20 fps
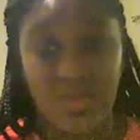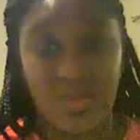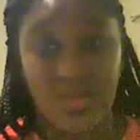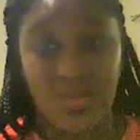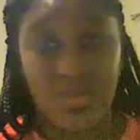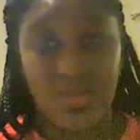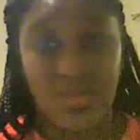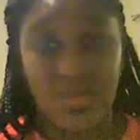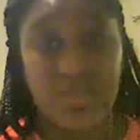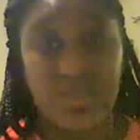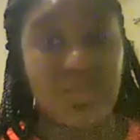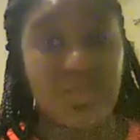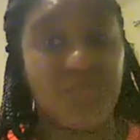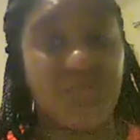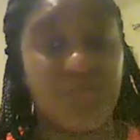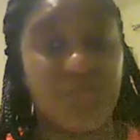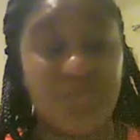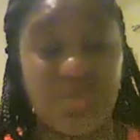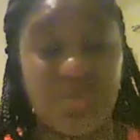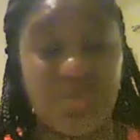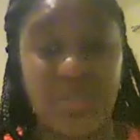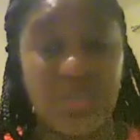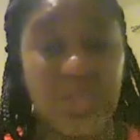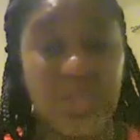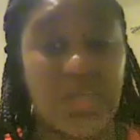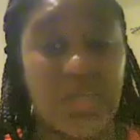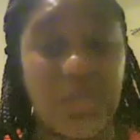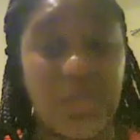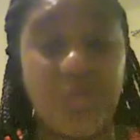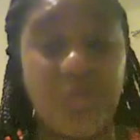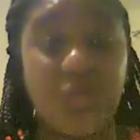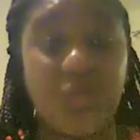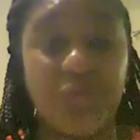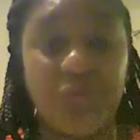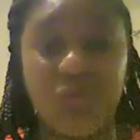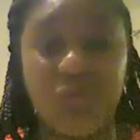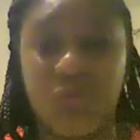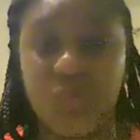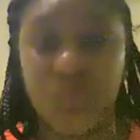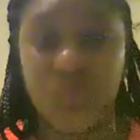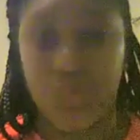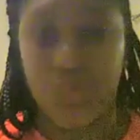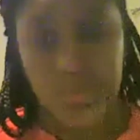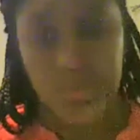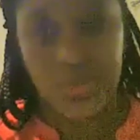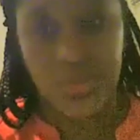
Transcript: is the first thing that they will use.